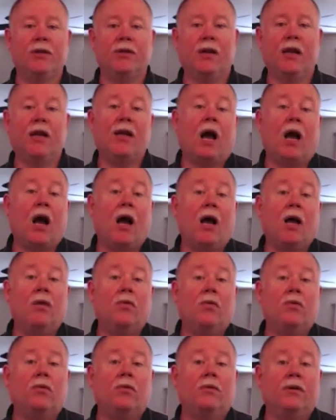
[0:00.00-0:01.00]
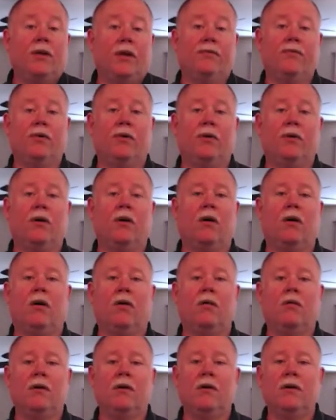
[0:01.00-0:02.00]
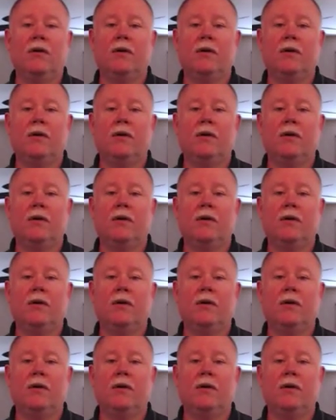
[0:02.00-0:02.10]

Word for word: and I will give you a call.